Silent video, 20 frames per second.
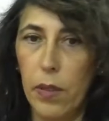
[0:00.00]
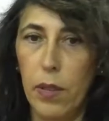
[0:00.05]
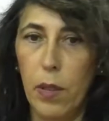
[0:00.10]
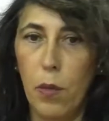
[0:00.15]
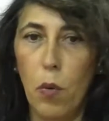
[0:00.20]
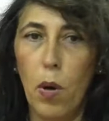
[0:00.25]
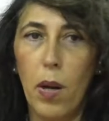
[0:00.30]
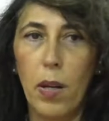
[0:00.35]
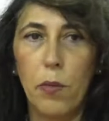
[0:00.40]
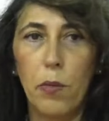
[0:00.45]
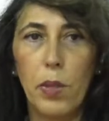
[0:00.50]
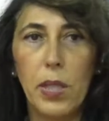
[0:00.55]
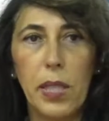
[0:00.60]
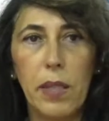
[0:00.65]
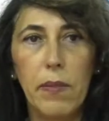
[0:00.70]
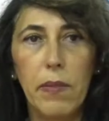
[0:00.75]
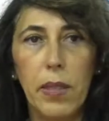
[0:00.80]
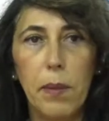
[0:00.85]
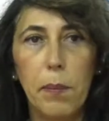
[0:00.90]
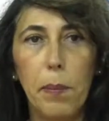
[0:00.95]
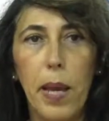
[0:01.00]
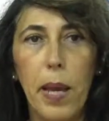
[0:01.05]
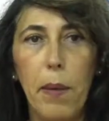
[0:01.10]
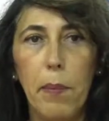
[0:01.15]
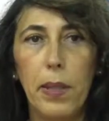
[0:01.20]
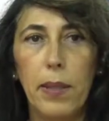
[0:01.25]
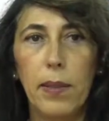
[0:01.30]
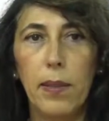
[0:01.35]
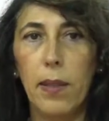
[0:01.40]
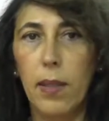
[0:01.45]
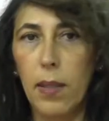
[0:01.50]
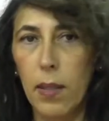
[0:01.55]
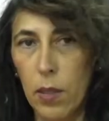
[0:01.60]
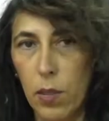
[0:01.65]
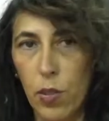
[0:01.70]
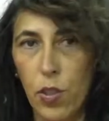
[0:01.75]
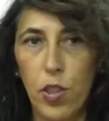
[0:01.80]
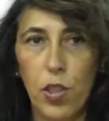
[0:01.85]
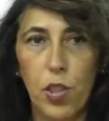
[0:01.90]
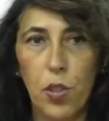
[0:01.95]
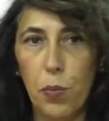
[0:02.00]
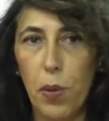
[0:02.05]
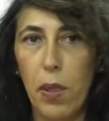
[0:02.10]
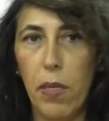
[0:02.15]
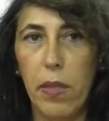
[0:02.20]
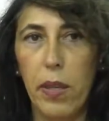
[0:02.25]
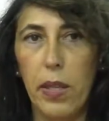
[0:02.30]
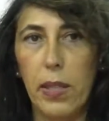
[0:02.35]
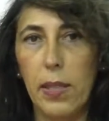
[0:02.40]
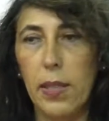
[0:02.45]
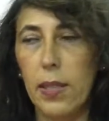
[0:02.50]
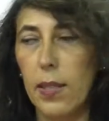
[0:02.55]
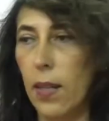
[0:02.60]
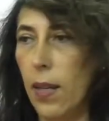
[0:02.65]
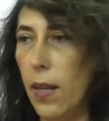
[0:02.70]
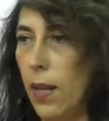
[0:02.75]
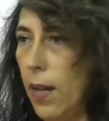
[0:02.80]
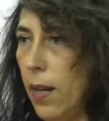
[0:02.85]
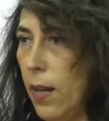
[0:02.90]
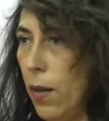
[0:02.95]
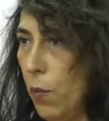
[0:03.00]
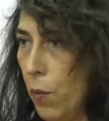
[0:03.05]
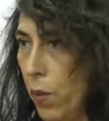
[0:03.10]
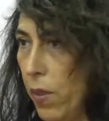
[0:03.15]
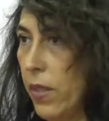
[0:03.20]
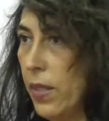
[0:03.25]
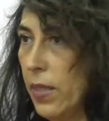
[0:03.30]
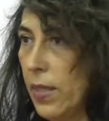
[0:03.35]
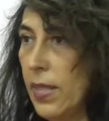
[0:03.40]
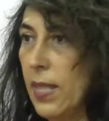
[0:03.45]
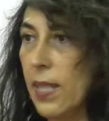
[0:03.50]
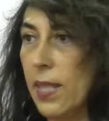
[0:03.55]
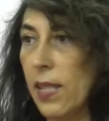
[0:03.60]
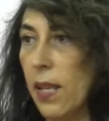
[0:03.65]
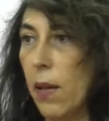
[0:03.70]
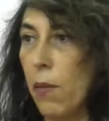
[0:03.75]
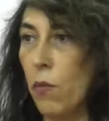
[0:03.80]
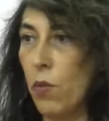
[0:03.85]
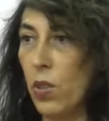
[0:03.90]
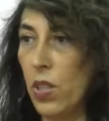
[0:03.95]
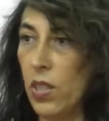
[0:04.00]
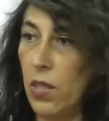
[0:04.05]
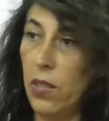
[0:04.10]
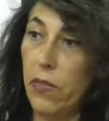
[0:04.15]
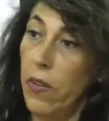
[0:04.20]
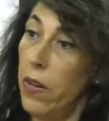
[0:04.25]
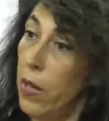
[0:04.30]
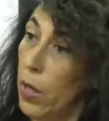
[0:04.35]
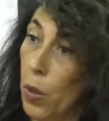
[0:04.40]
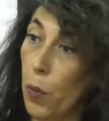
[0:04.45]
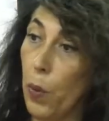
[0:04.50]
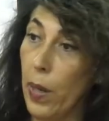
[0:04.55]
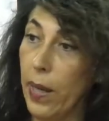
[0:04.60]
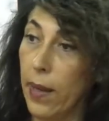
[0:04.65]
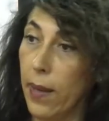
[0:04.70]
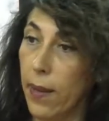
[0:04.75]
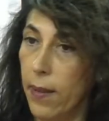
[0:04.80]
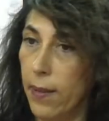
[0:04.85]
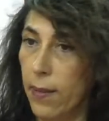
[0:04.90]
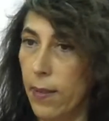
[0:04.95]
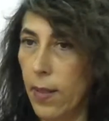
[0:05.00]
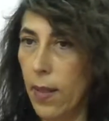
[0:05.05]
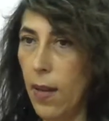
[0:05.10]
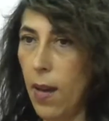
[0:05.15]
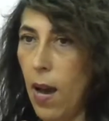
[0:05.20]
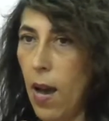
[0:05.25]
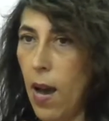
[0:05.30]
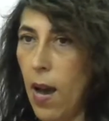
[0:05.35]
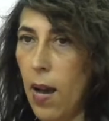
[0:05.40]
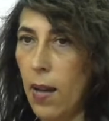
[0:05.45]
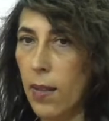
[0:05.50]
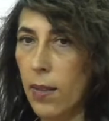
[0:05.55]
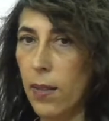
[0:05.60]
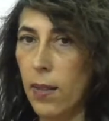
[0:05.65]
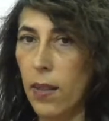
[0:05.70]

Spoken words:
one receiving the payment just with this system, which is very quick and